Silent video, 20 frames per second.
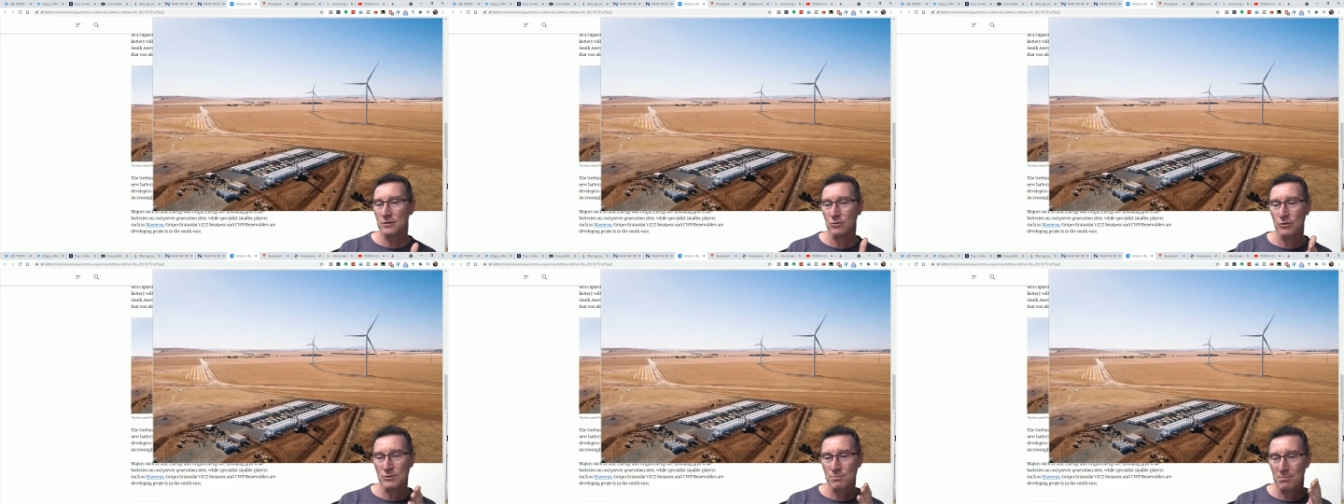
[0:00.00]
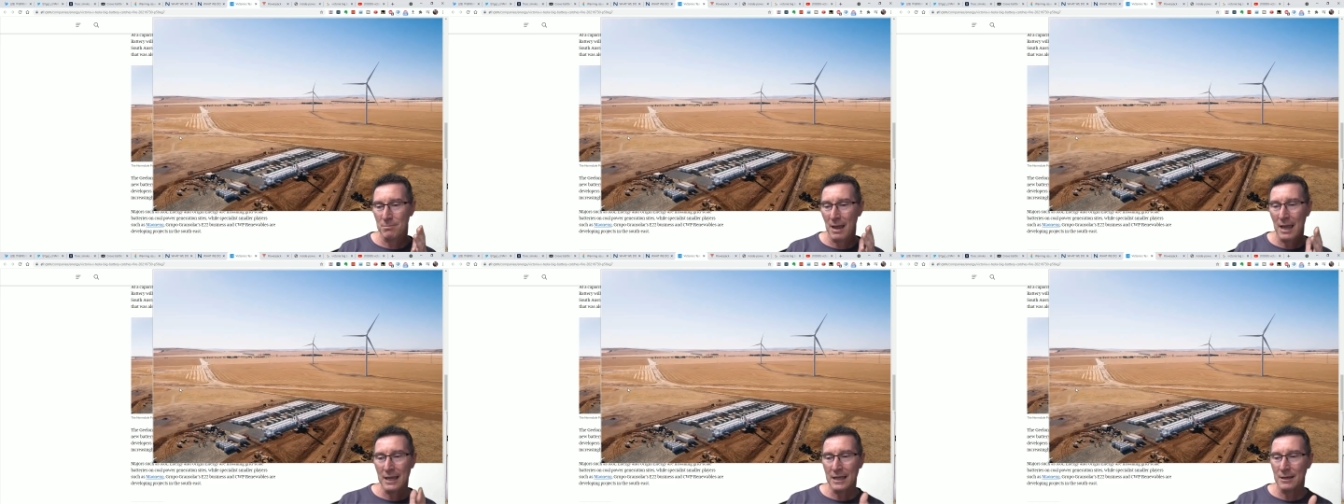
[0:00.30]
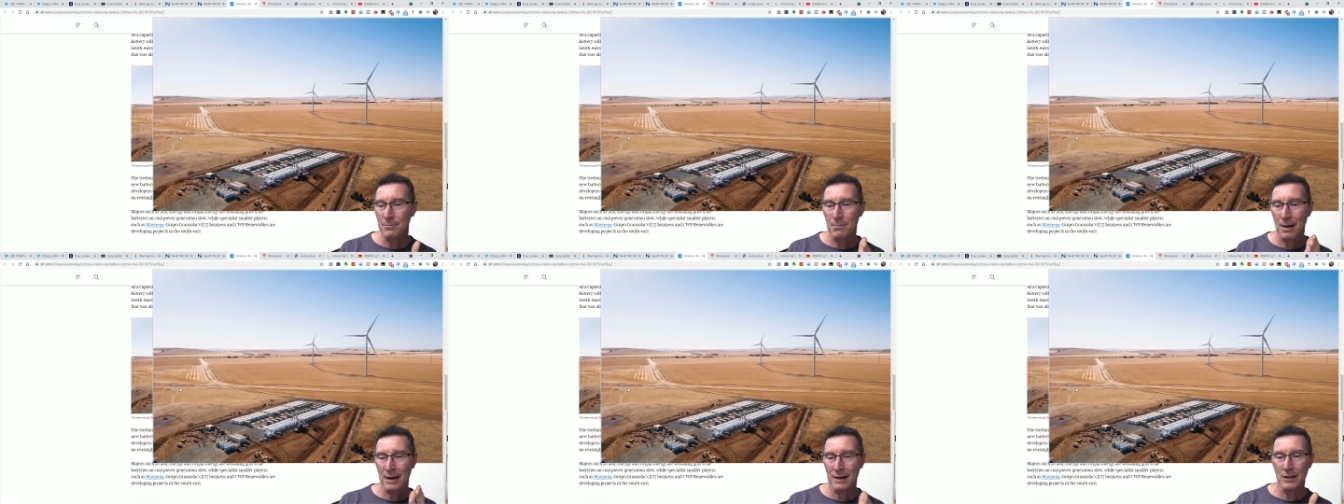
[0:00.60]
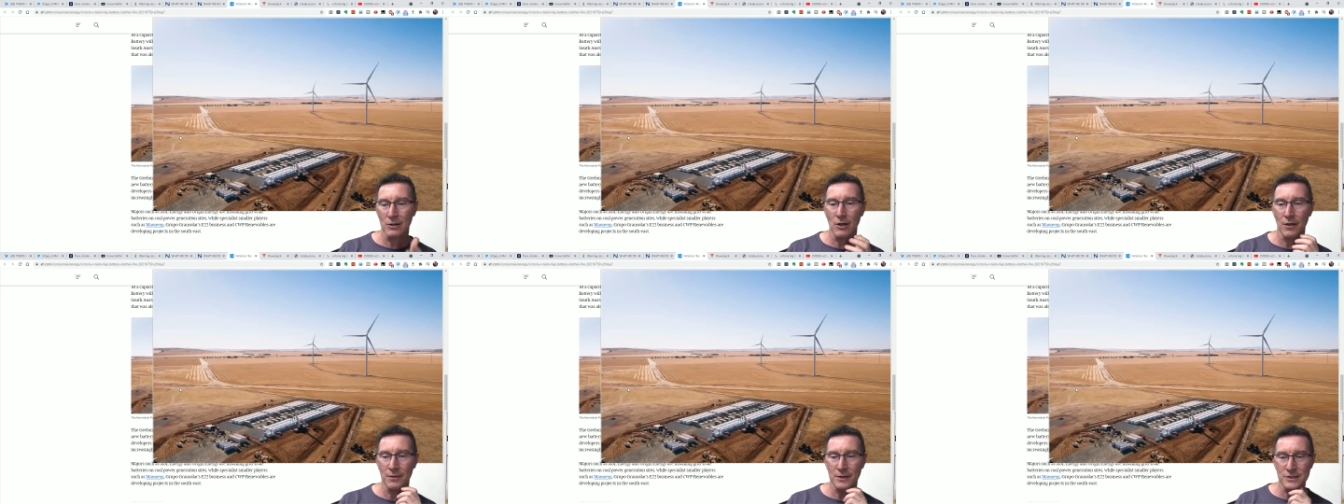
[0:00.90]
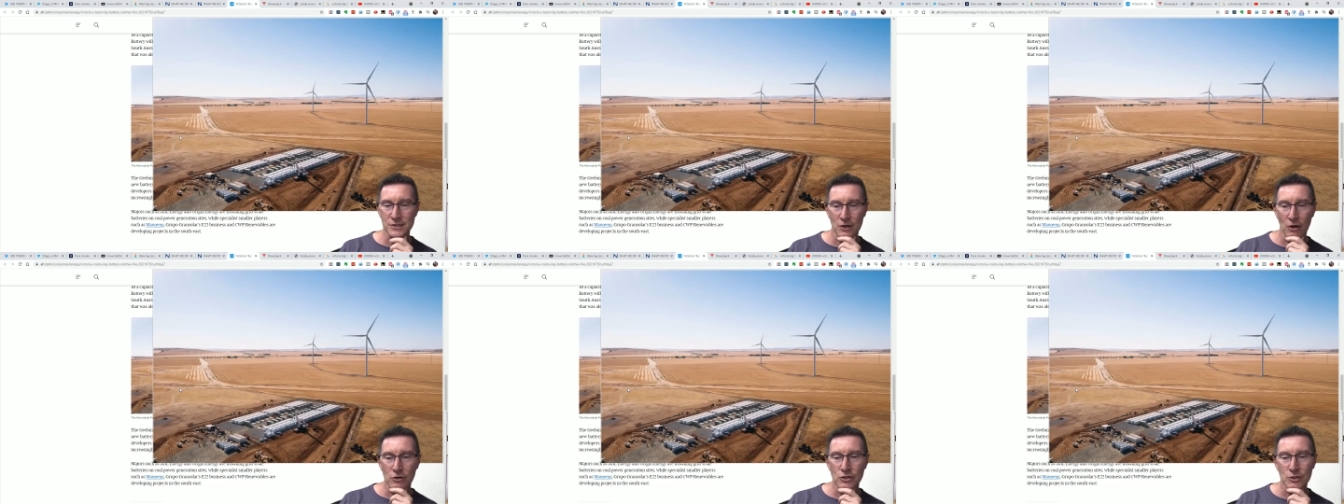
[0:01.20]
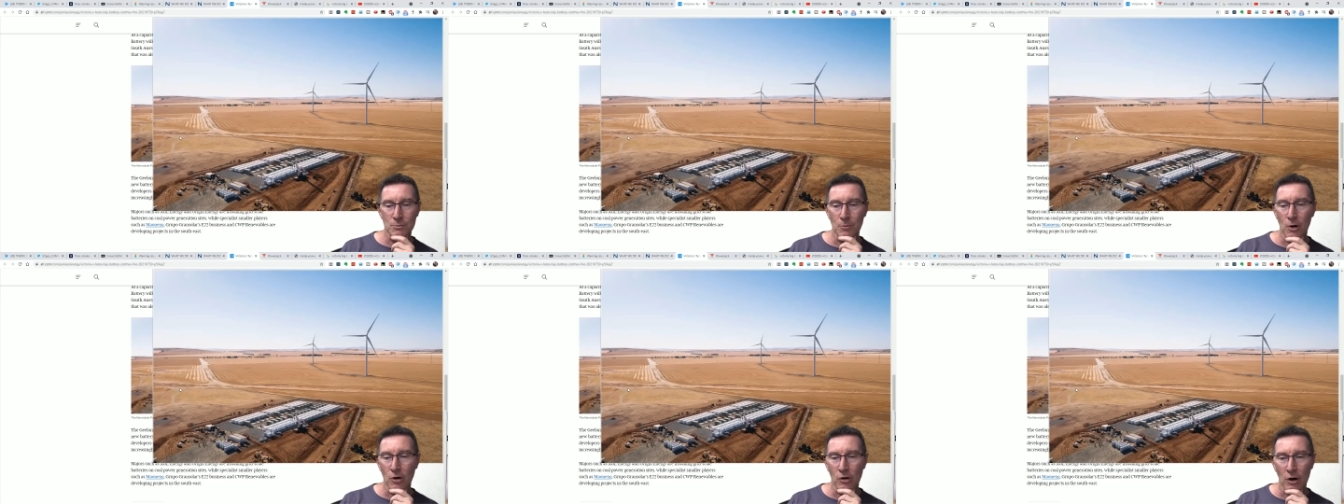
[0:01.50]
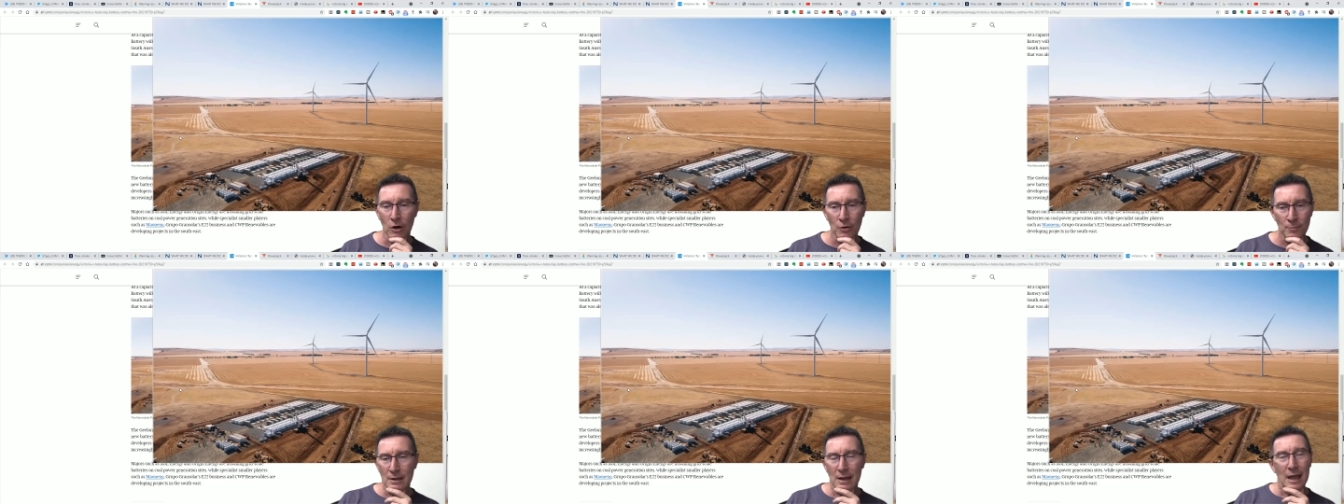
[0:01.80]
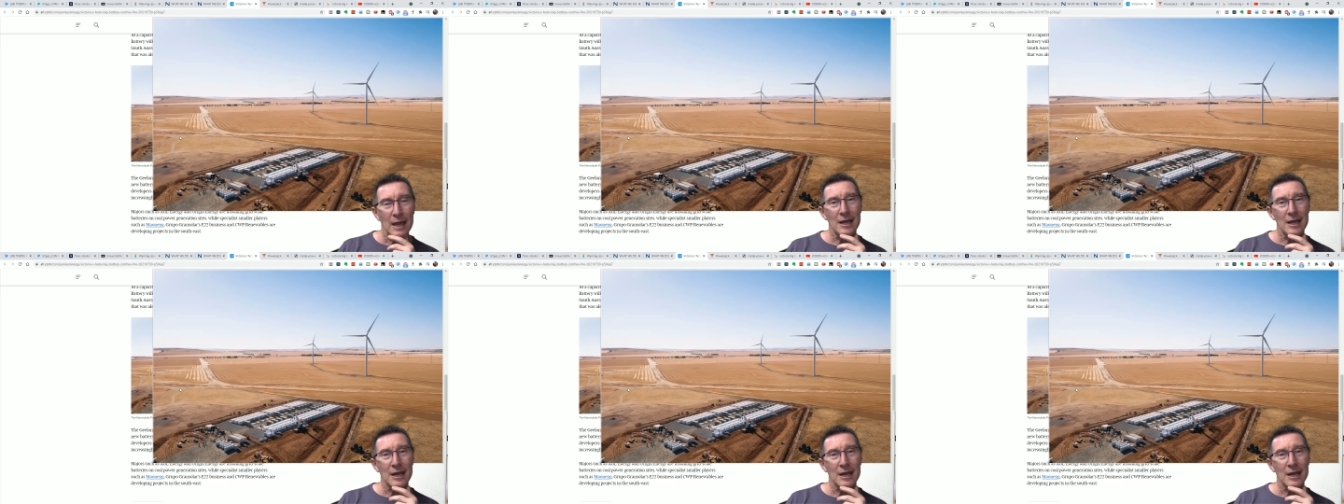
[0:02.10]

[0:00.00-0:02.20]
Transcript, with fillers: It was making money like there's no tomorrow,